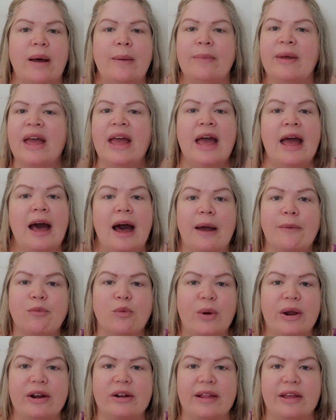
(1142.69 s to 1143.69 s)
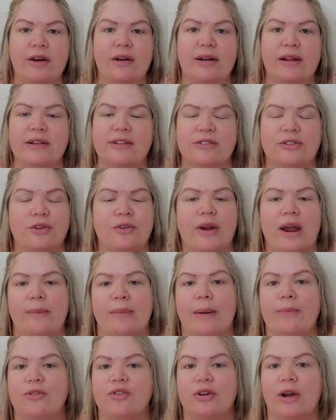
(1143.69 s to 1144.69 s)
I'm I'm rarely on Instagram.
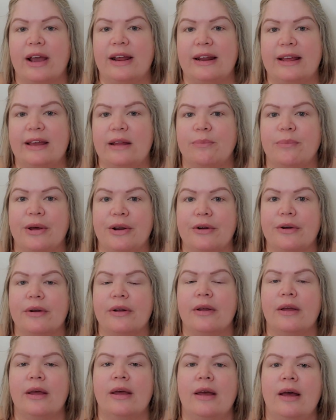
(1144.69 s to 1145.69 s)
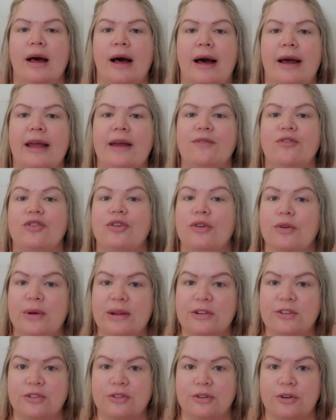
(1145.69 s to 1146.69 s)
I'm trying to get better. I have two
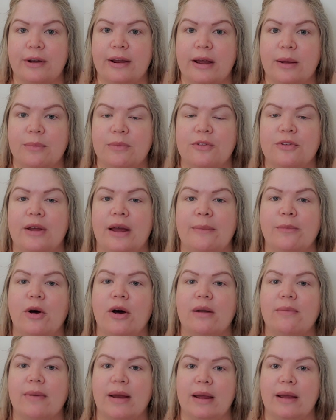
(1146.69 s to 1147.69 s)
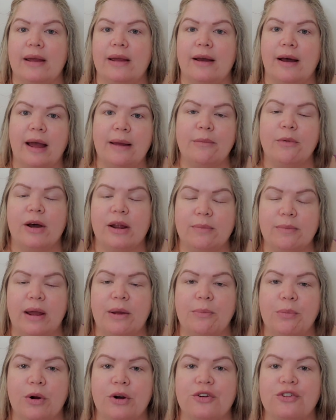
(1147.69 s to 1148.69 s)
Instagrams. I'm on my I'm on
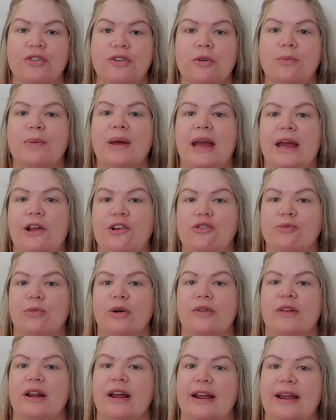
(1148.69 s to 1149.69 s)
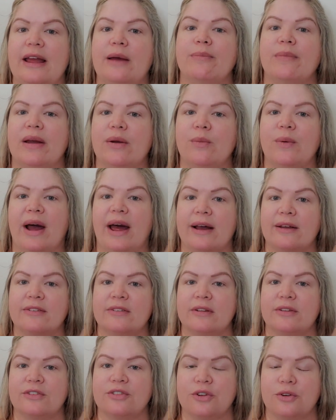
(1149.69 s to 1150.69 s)
my personal page more than I am my wax
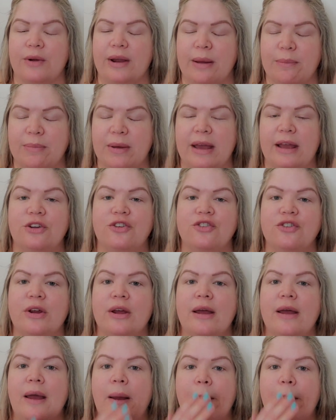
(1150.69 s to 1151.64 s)
Instagram page.